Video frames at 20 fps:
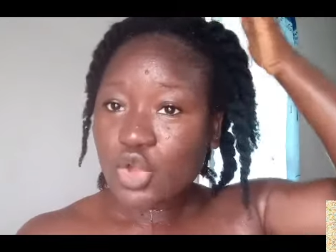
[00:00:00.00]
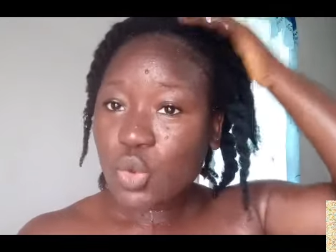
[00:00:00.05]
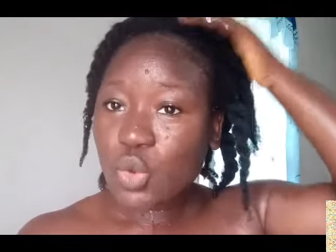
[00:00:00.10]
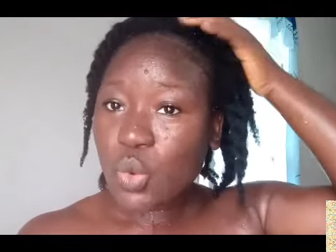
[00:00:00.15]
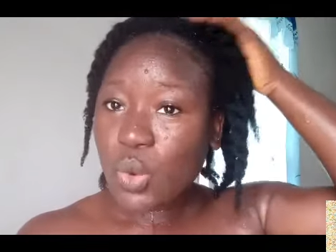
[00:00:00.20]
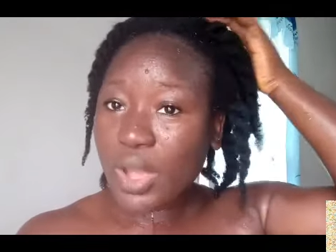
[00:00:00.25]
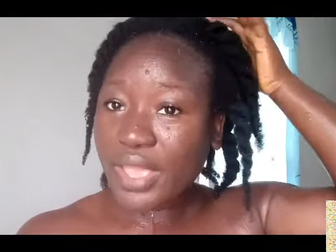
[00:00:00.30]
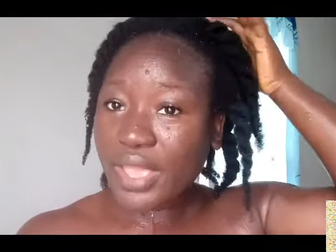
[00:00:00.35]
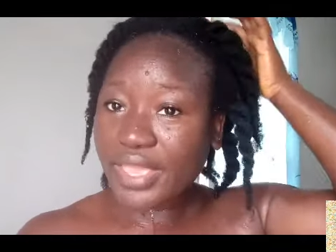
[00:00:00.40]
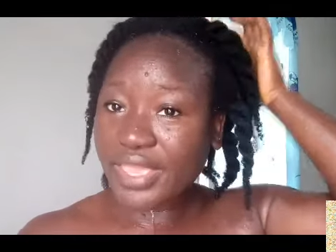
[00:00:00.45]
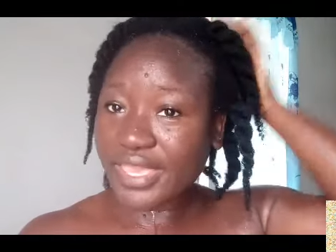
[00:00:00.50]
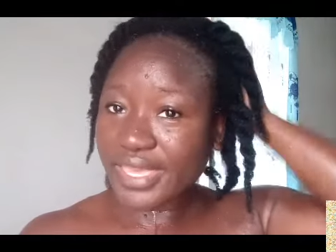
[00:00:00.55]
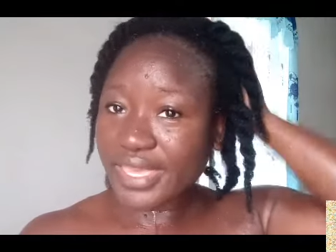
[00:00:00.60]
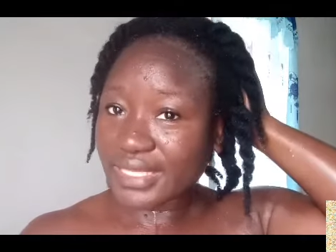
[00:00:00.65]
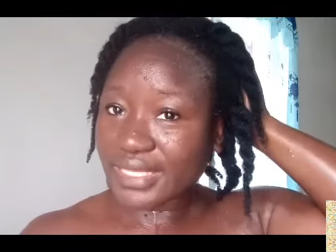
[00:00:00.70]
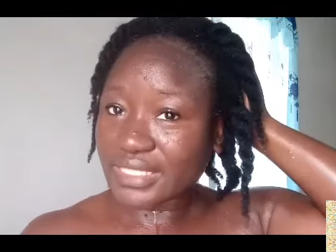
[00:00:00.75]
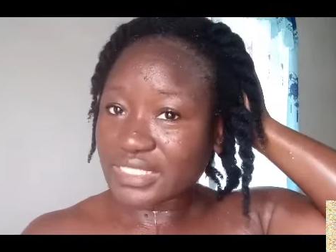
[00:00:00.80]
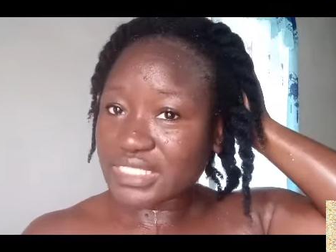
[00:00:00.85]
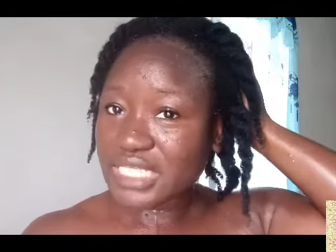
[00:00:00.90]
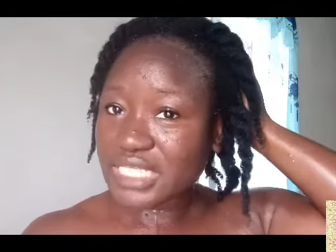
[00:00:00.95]
go
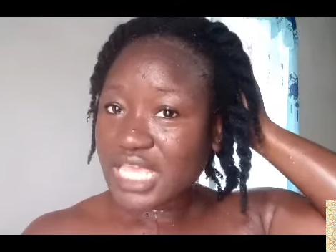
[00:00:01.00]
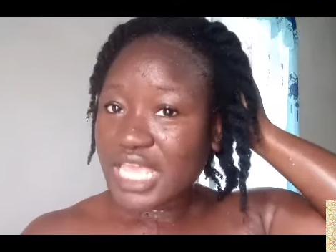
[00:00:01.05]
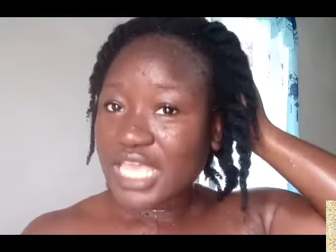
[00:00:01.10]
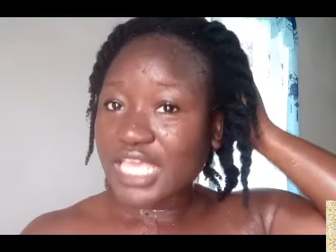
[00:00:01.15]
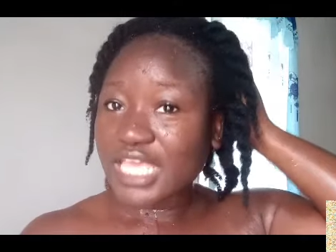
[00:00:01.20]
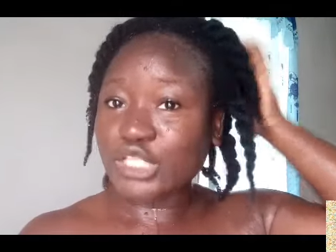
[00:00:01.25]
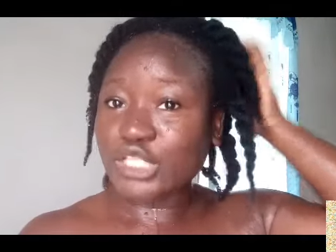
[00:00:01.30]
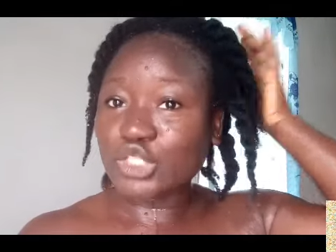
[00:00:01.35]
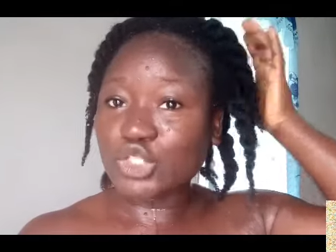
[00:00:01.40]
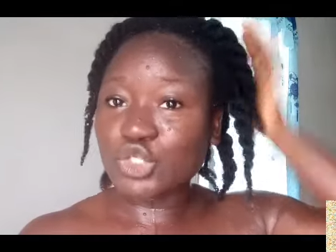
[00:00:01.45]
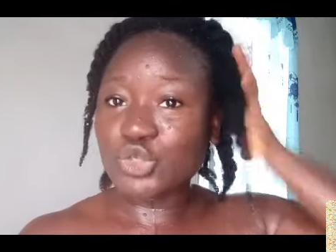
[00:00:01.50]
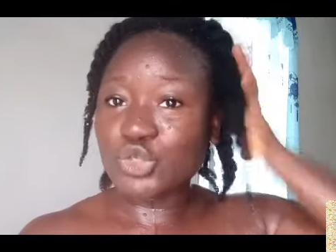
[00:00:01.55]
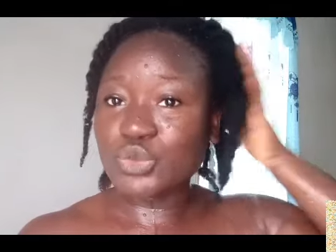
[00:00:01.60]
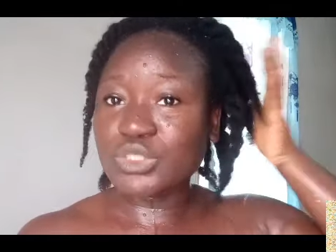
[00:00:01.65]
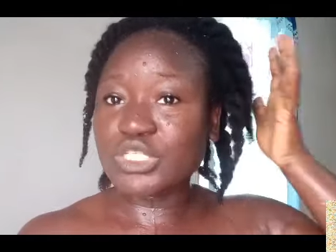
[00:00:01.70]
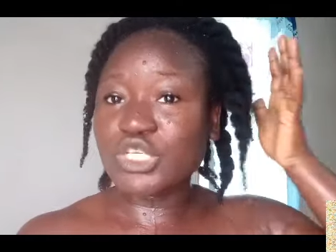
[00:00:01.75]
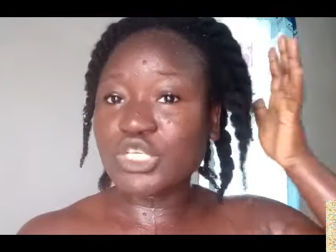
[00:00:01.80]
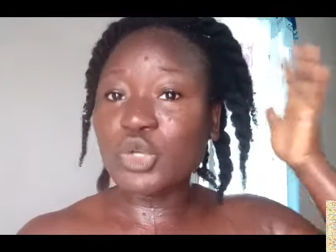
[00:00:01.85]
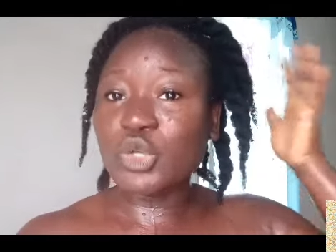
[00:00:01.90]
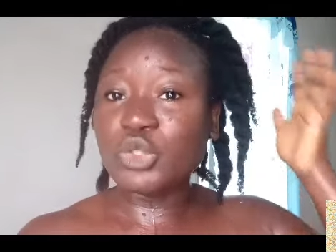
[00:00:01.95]
ahead and
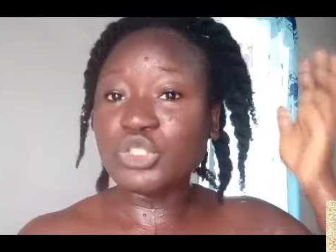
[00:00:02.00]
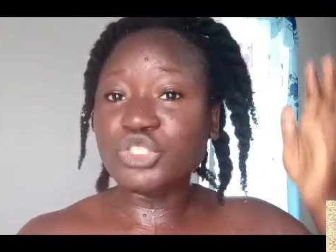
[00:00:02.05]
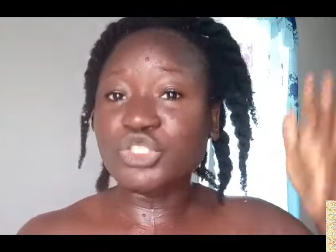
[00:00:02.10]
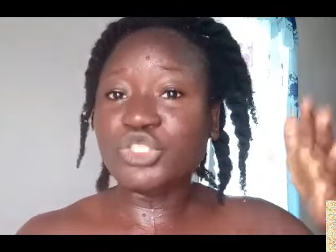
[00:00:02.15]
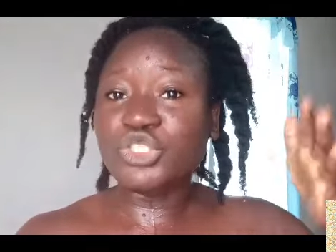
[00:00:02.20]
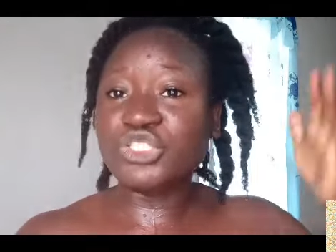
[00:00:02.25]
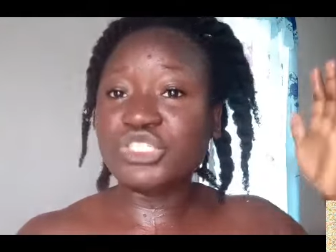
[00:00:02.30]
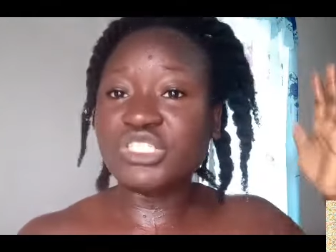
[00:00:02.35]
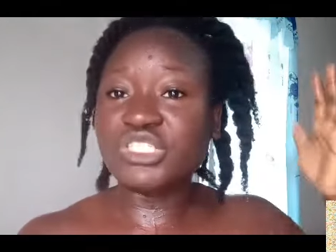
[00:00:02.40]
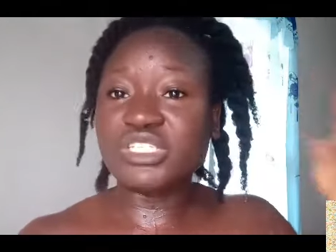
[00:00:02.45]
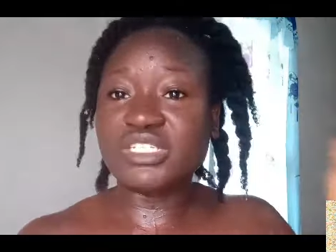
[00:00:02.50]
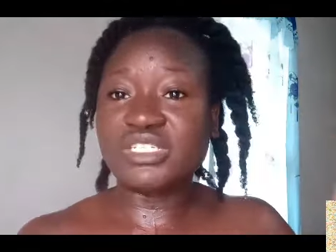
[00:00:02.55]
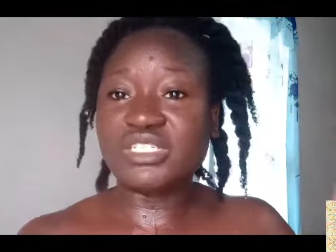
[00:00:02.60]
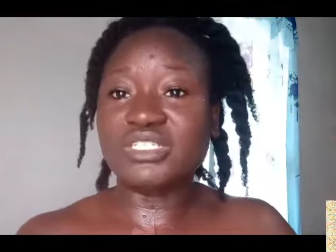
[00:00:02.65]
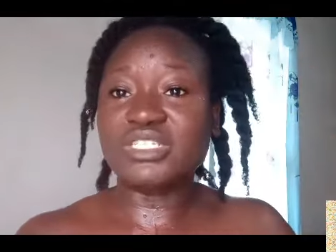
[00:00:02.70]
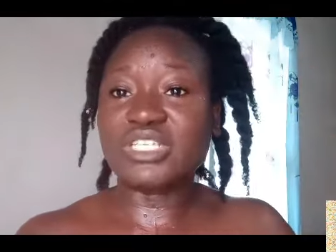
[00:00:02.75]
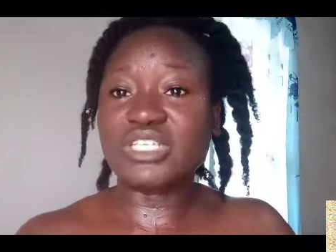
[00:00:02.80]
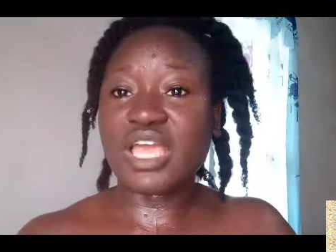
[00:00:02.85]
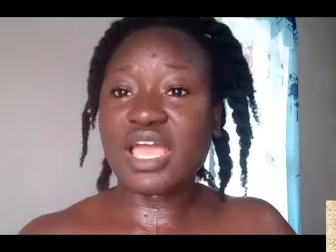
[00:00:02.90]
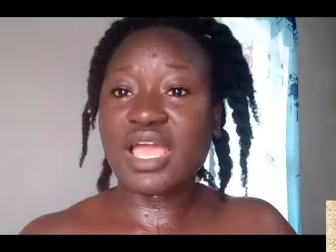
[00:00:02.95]
use the onion
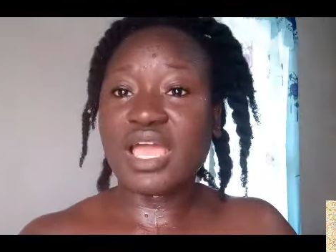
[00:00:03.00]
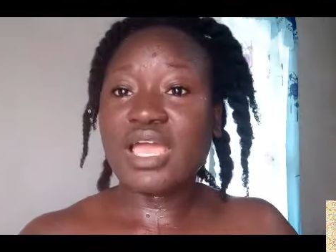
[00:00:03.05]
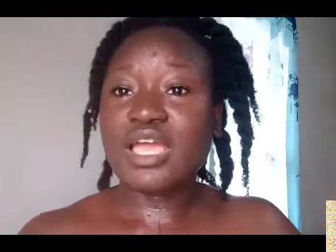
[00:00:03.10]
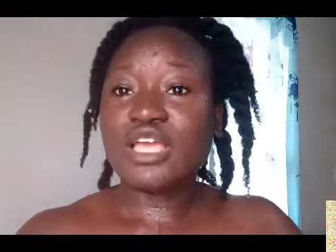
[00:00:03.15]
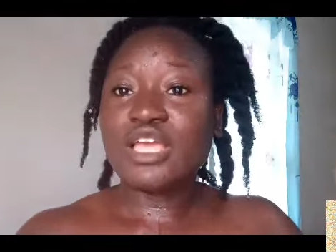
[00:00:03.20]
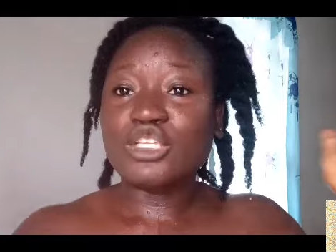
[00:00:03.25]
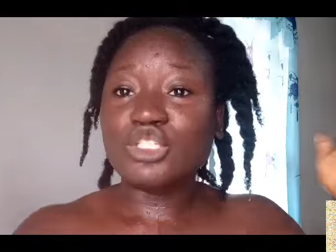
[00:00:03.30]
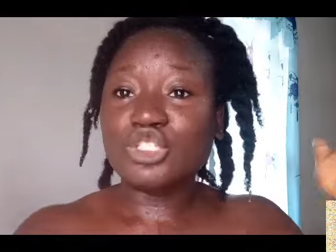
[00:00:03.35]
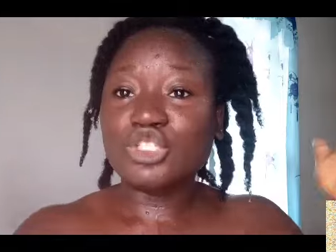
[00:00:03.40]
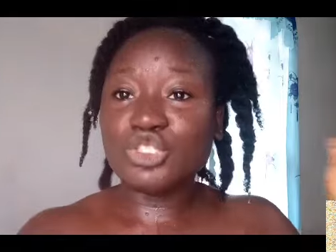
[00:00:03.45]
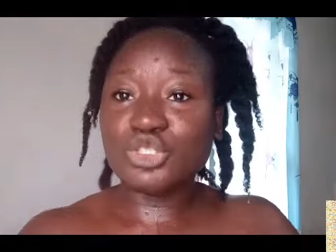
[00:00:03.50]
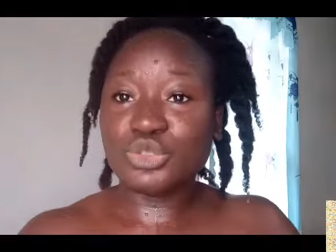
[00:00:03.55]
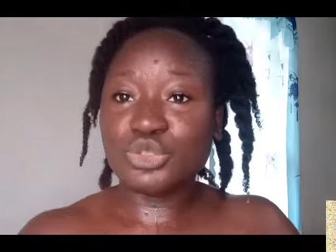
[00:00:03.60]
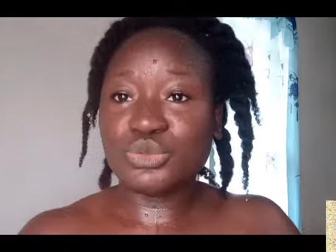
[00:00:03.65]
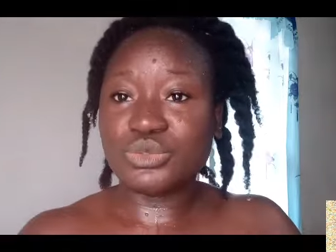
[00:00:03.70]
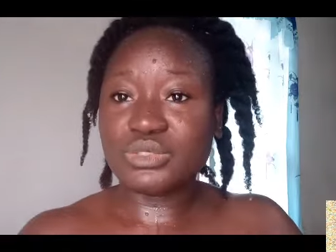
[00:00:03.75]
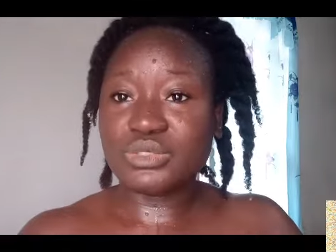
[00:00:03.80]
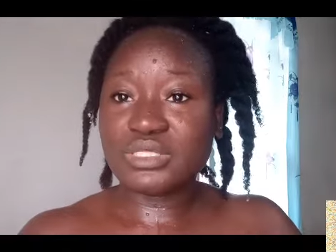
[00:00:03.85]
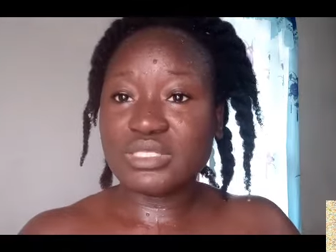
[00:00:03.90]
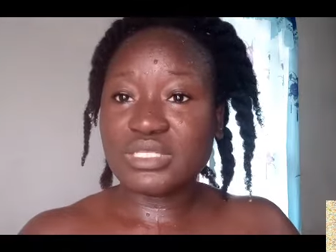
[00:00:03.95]
ginger
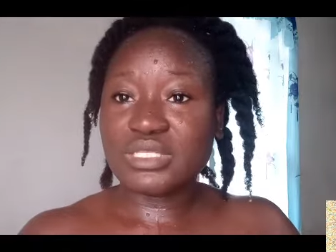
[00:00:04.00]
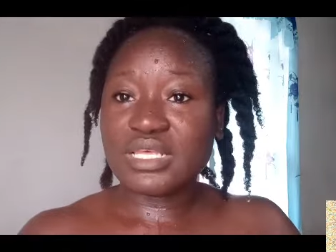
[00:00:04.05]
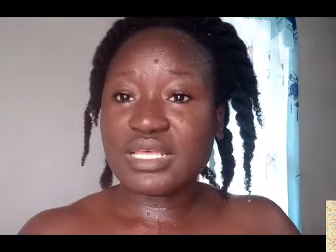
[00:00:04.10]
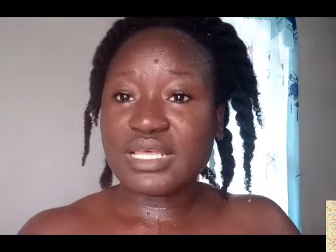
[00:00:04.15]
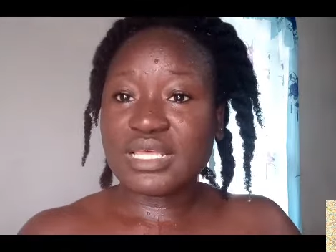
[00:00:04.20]
juice.